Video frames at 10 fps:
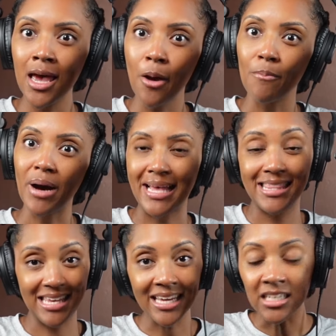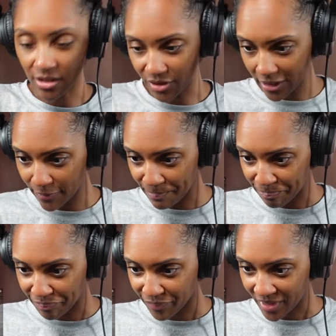By the end of it,
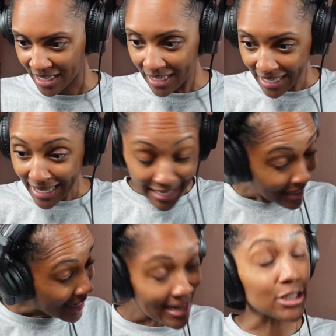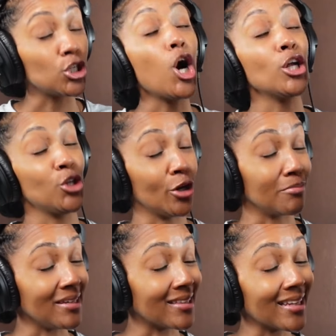it had dawned on
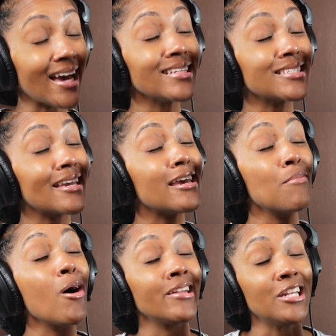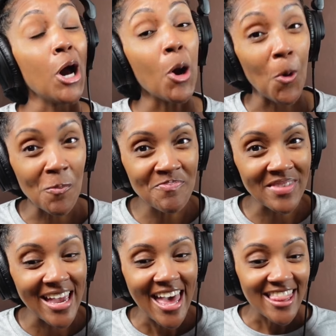me, the lights came on at home,
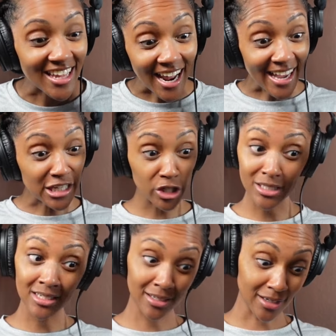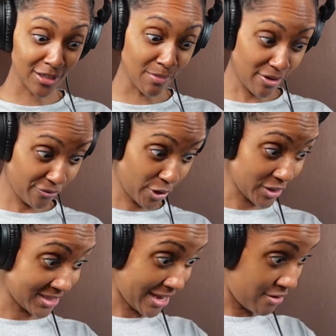that I had just inducted my
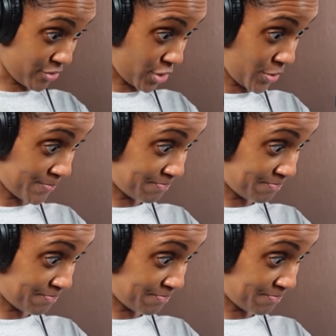first ever